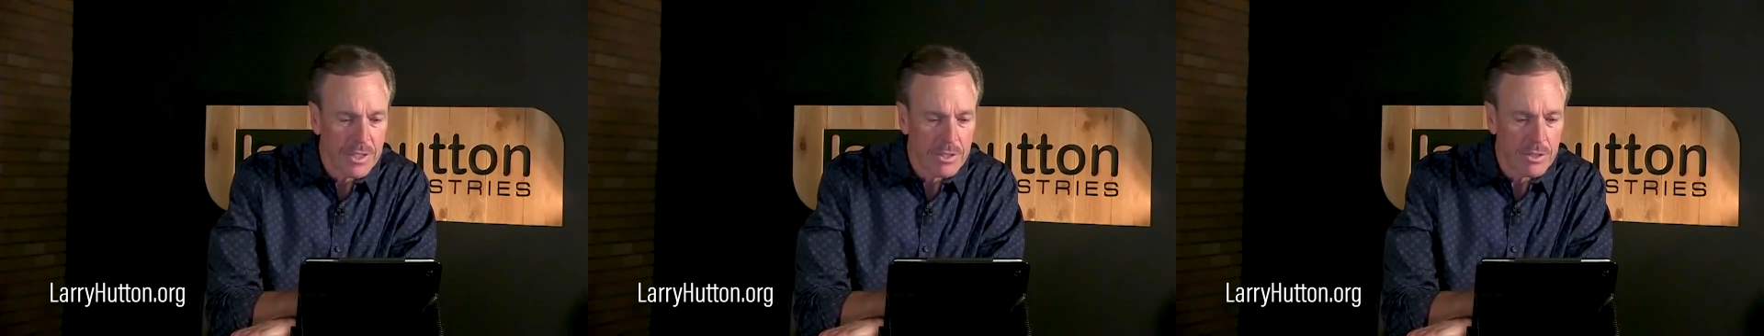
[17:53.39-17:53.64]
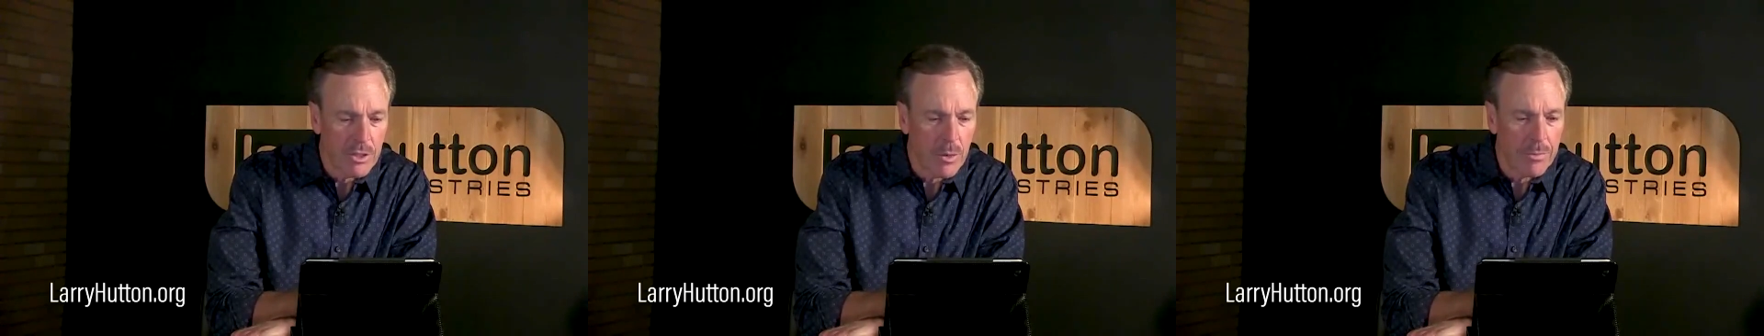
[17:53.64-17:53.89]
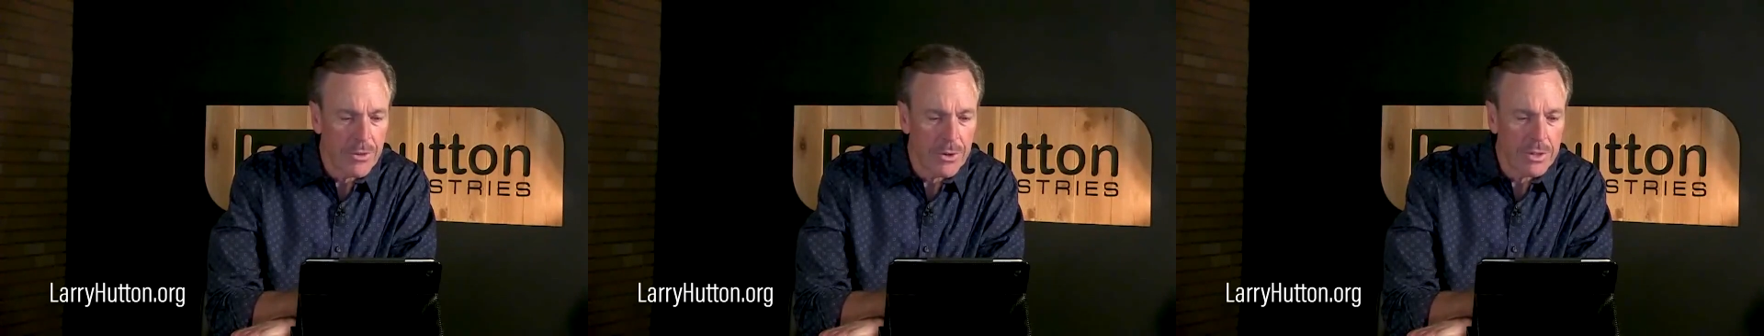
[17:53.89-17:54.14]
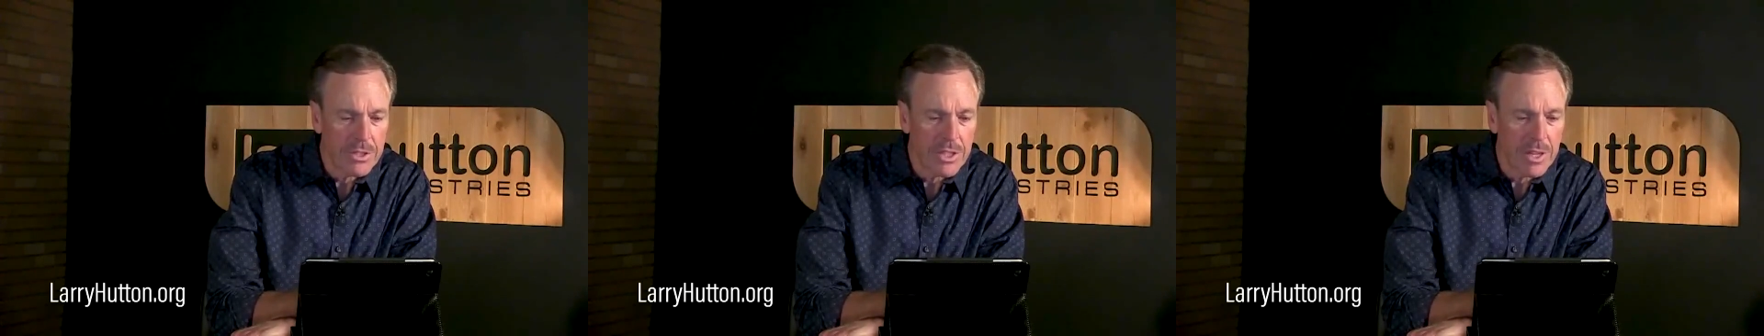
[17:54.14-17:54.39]
Psalm
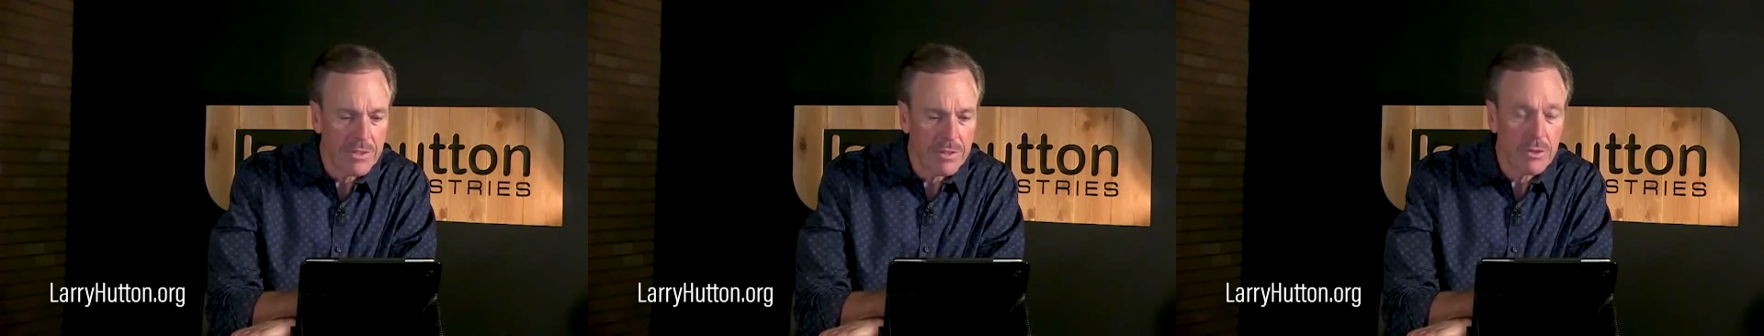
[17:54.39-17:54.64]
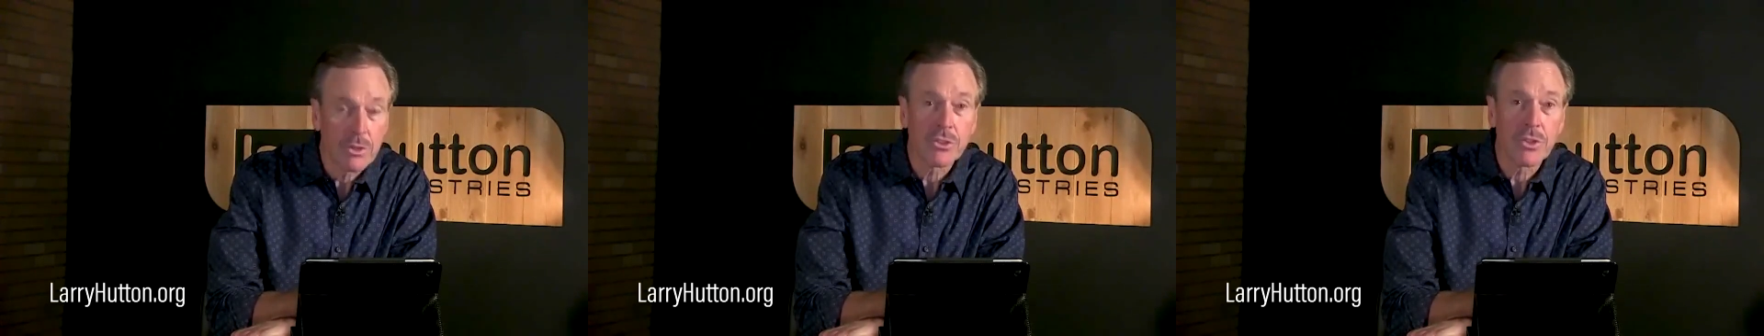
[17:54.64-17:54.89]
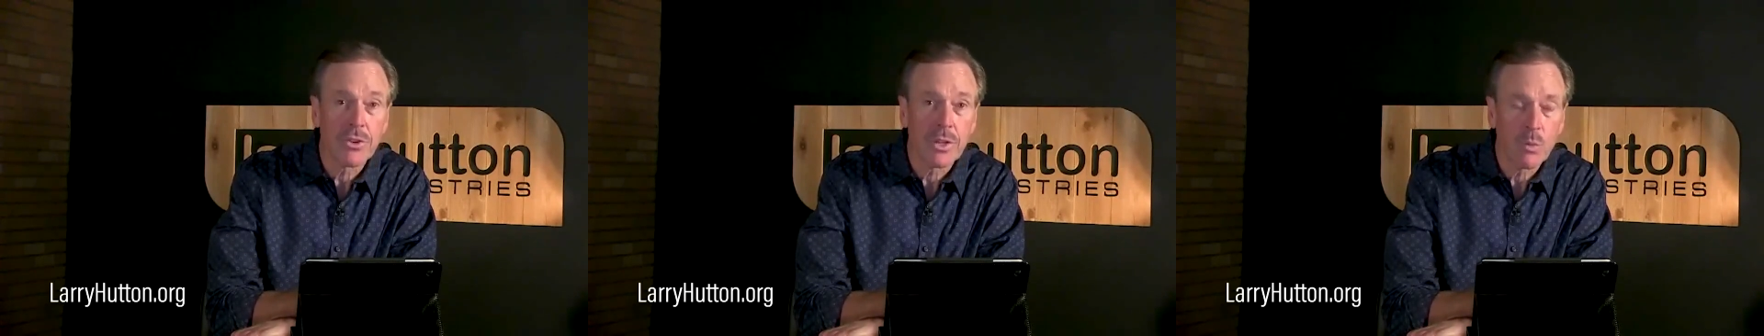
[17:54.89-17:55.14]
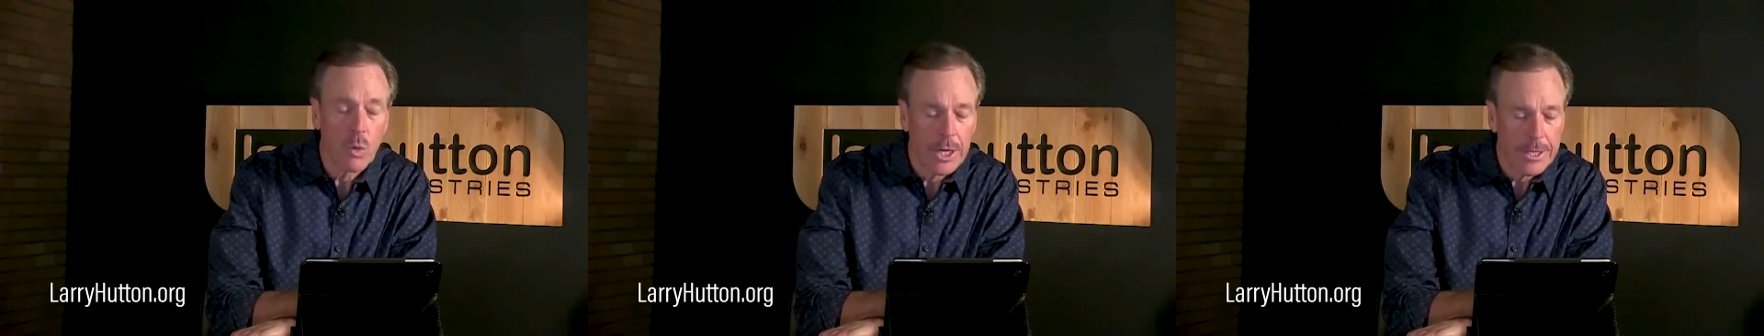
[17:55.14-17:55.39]
37, verse
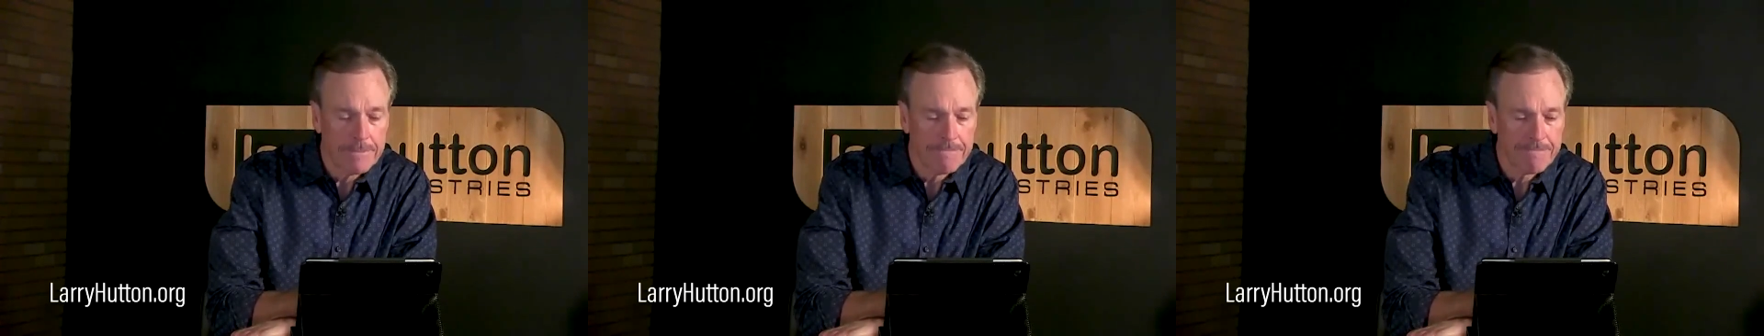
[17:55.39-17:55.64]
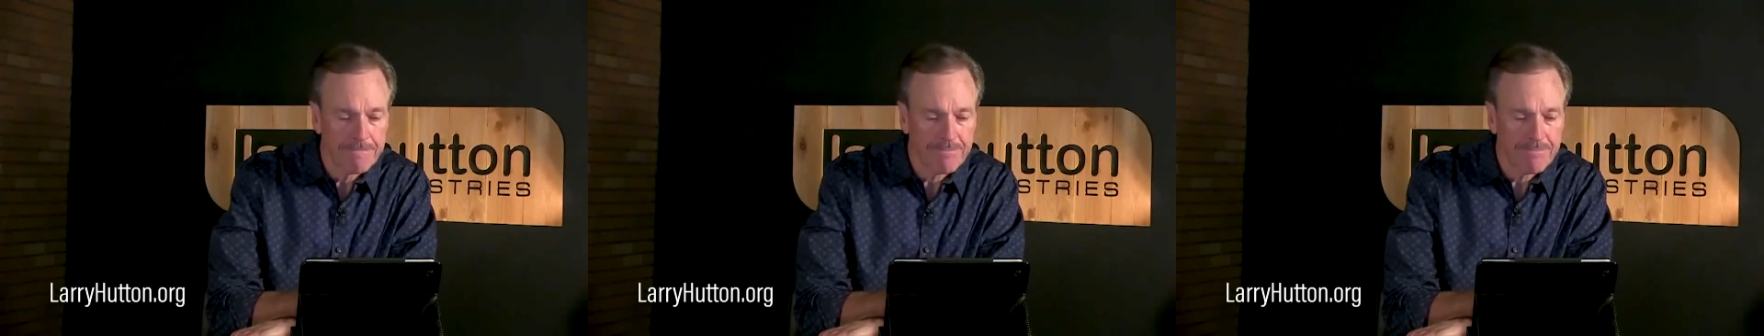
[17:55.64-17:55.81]
31.